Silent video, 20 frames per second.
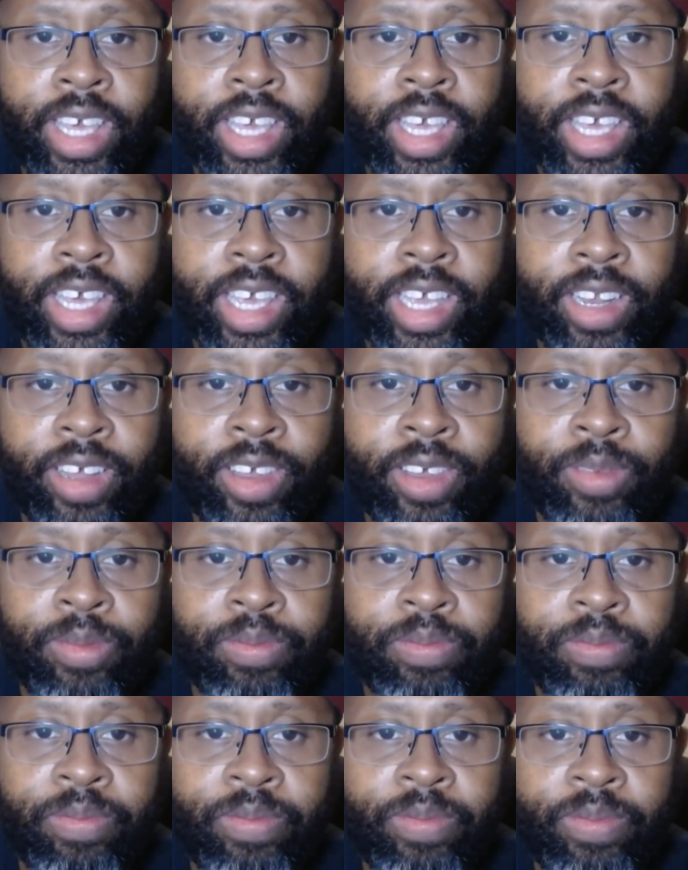You know,
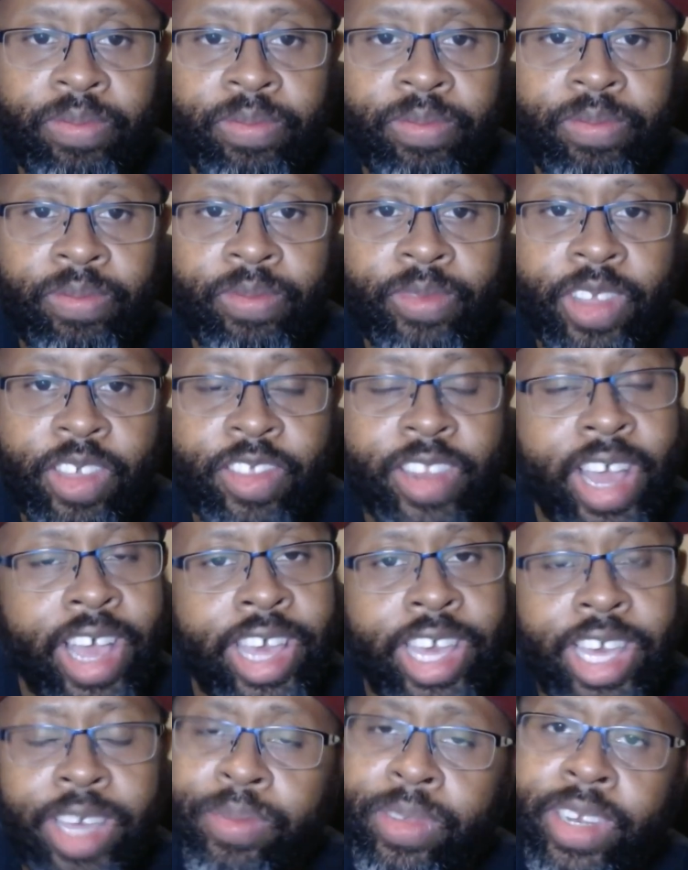it's not
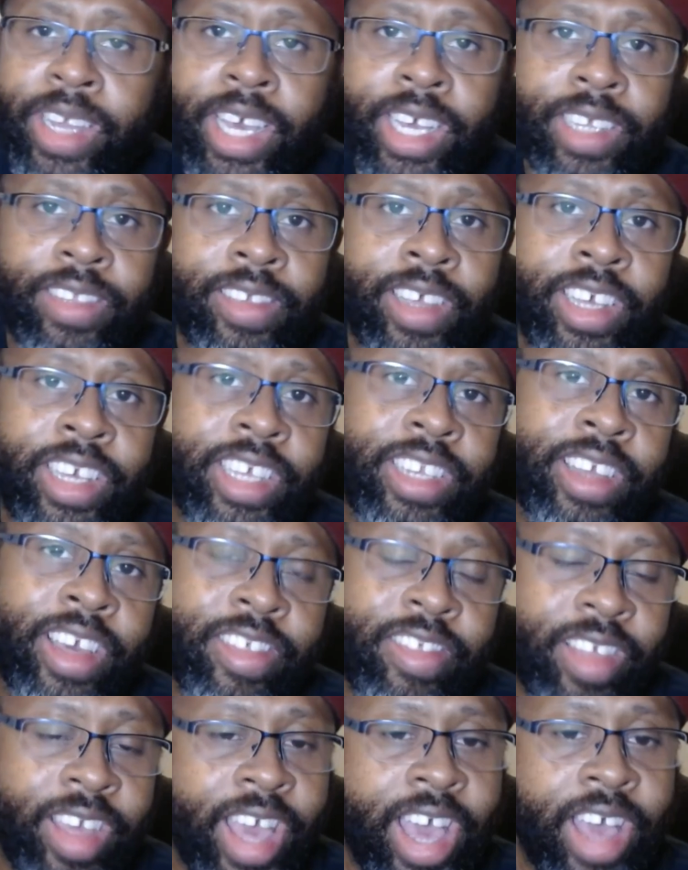helping that Kentucky
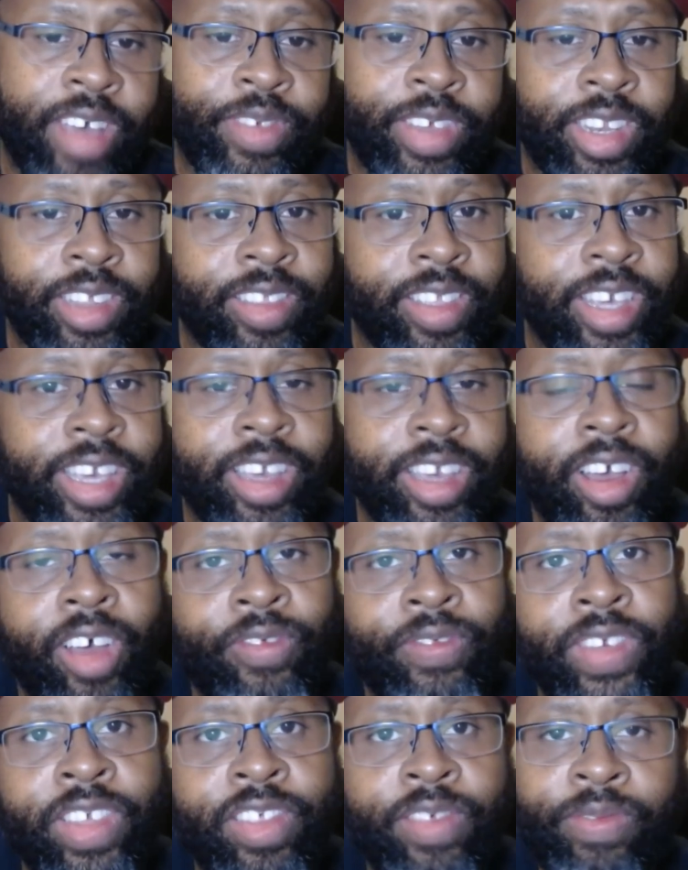doesn't have anything
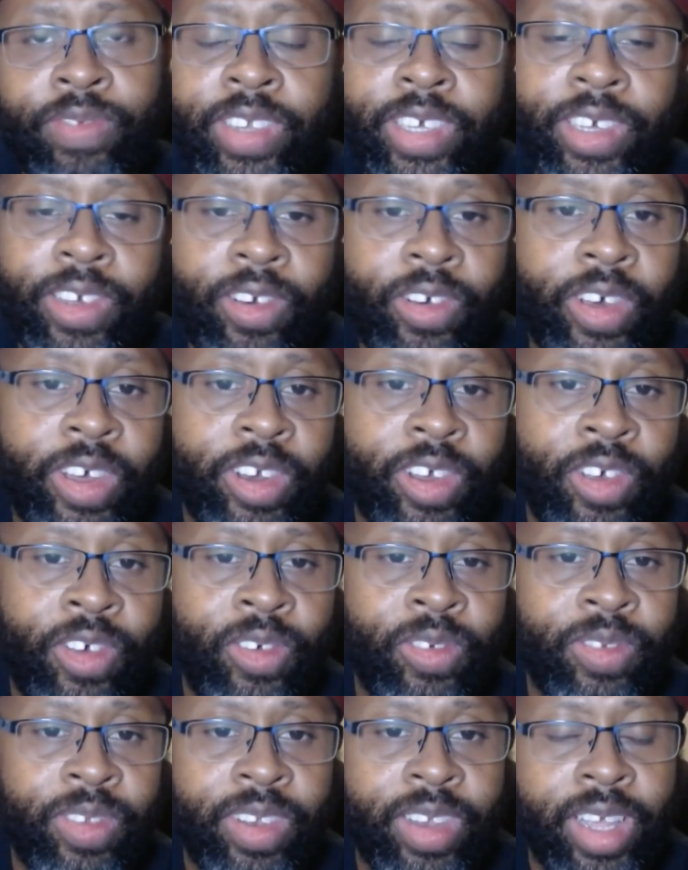offensively going
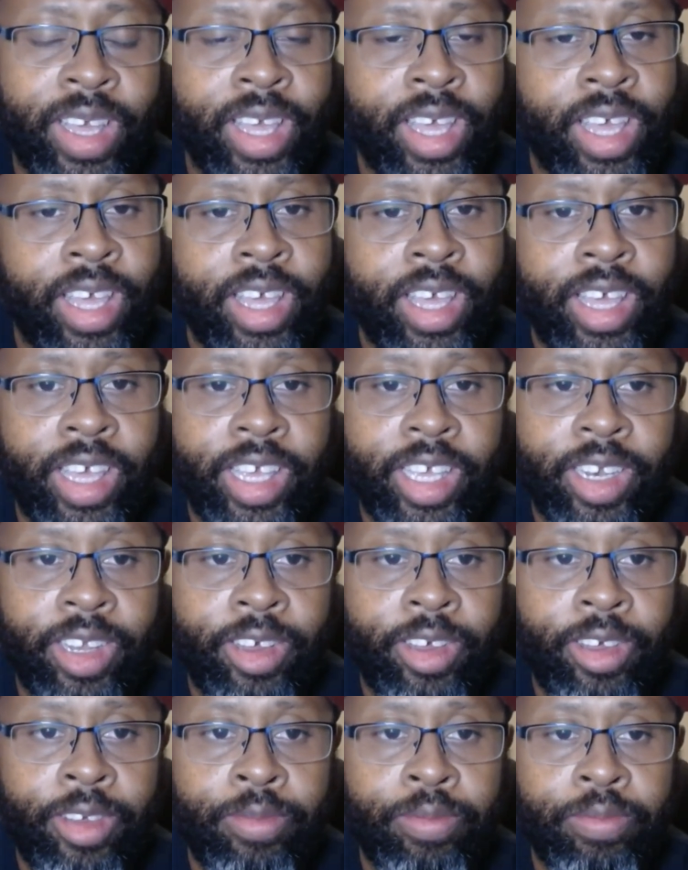on. You
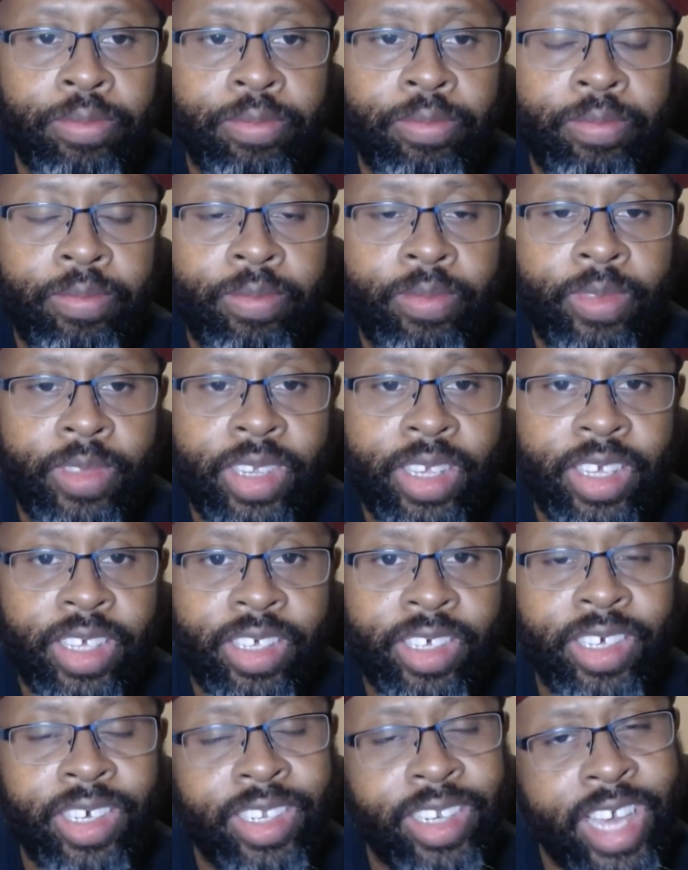know,
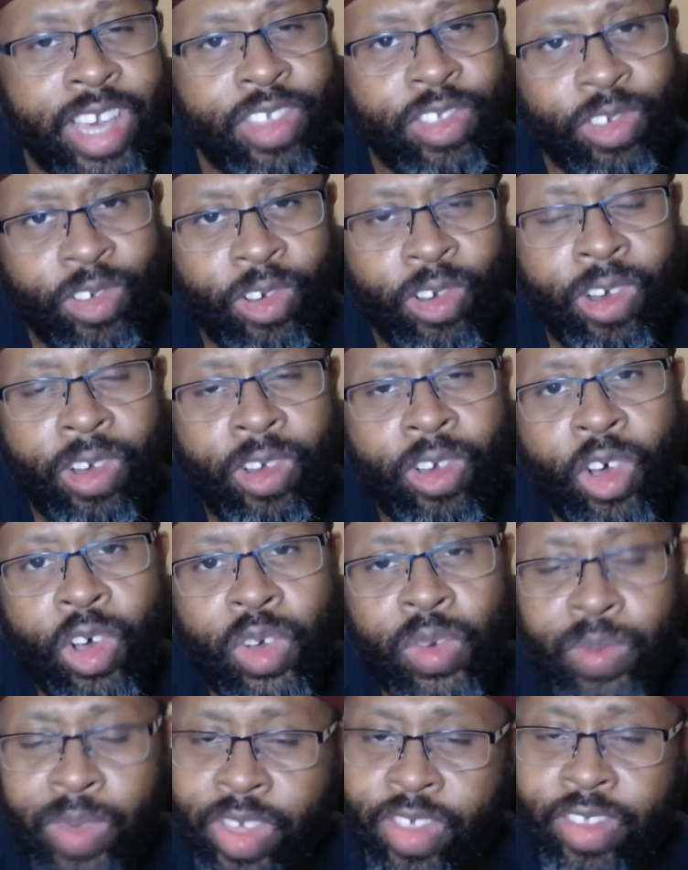could they score on
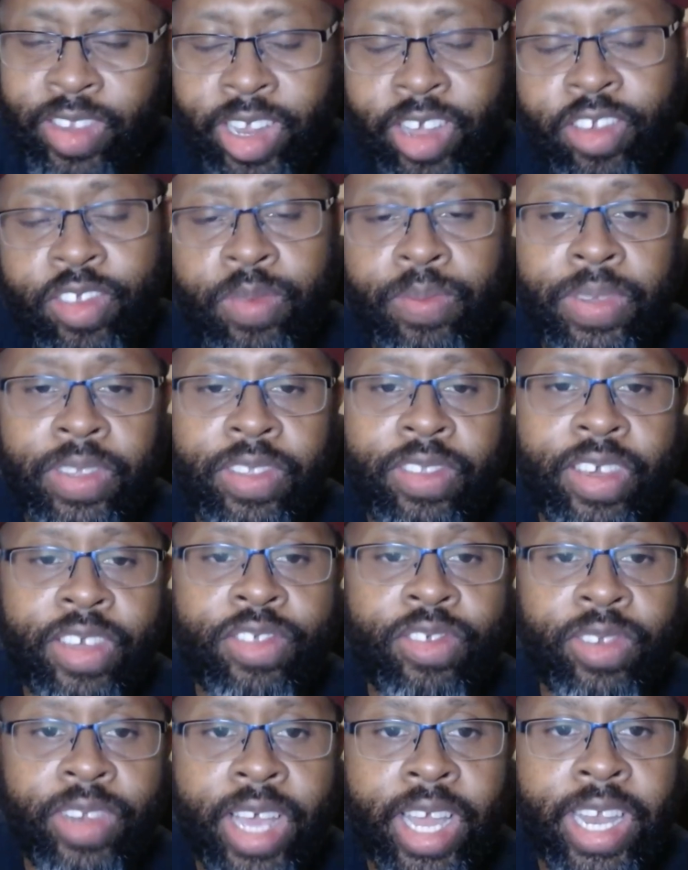Ole Miss? There's a
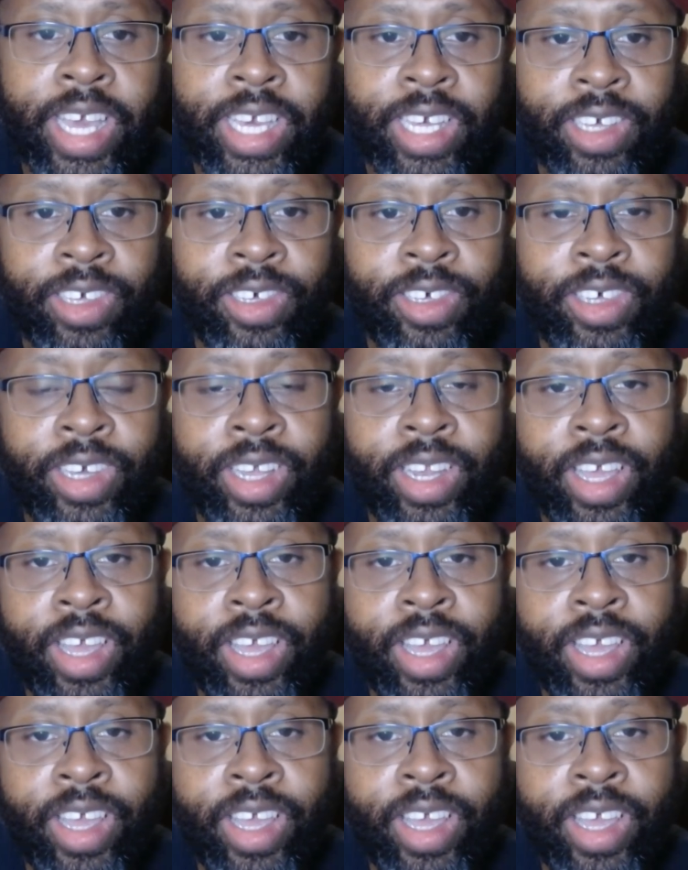potential that they could.